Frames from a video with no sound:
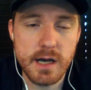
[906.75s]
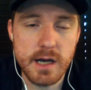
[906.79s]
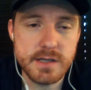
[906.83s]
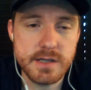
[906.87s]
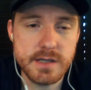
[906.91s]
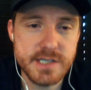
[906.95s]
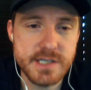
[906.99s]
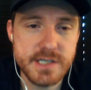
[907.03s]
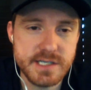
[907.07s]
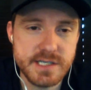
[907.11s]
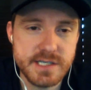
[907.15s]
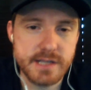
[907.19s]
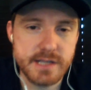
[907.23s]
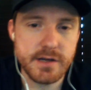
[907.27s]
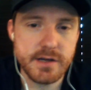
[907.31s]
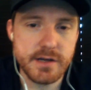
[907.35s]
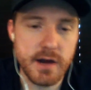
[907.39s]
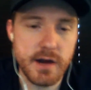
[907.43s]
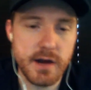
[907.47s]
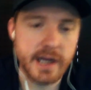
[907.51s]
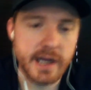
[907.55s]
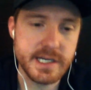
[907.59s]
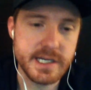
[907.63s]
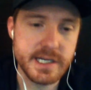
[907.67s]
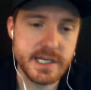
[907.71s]
just in
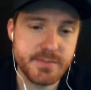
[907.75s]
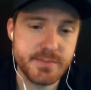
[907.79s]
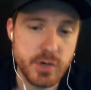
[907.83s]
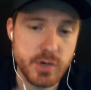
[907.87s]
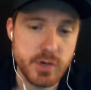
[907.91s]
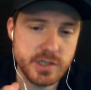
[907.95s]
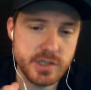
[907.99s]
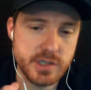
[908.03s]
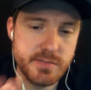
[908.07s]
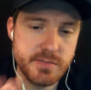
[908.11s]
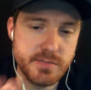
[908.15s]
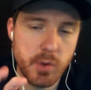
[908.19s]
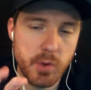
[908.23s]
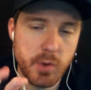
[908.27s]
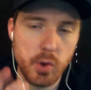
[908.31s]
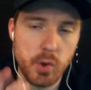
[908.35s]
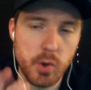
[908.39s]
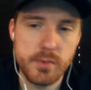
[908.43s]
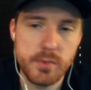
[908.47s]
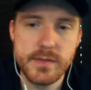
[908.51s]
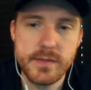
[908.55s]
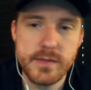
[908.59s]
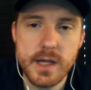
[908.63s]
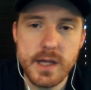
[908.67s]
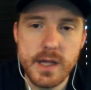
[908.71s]
their experts poll.
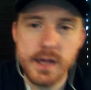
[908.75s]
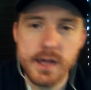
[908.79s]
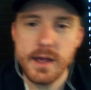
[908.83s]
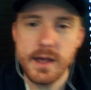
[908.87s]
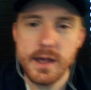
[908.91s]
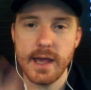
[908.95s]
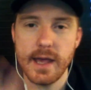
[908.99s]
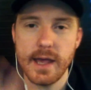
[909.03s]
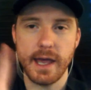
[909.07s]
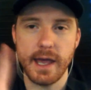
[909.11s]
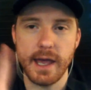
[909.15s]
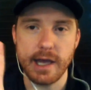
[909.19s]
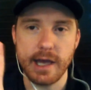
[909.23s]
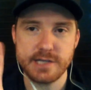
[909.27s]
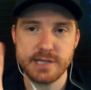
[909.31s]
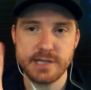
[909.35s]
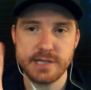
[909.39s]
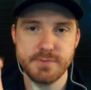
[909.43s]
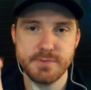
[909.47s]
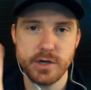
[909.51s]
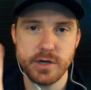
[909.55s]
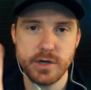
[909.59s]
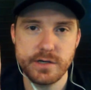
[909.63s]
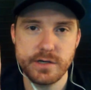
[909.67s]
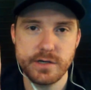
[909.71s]

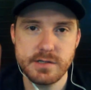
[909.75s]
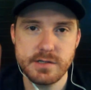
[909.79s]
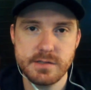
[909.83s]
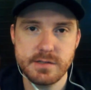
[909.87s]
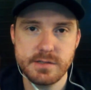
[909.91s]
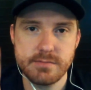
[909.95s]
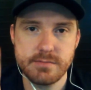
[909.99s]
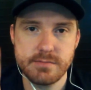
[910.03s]
Experts.